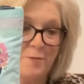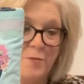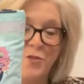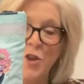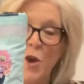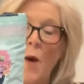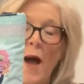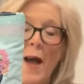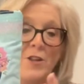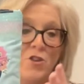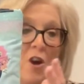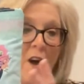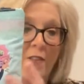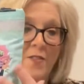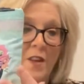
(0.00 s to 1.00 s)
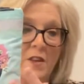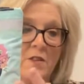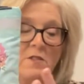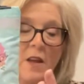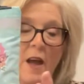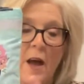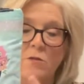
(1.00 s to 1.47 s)
So I taught this
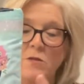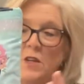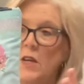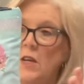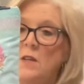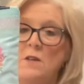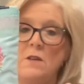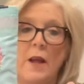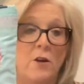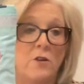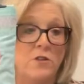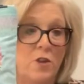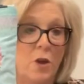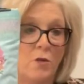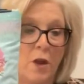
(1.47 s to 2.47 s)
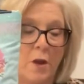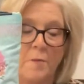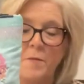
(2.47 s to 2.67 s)
out in Arizona,